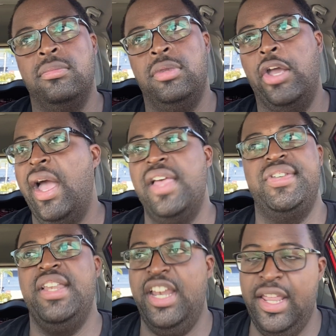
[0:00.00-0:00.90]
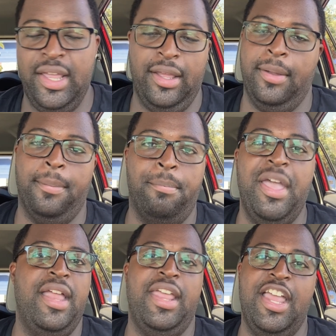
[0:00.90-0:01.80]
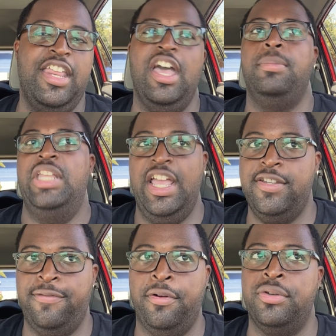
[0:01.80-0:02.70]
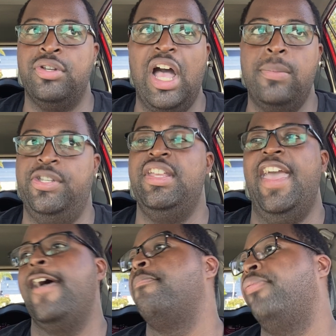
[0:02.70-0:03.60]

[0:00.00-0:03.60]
There hasn't been any updates for jobs yet,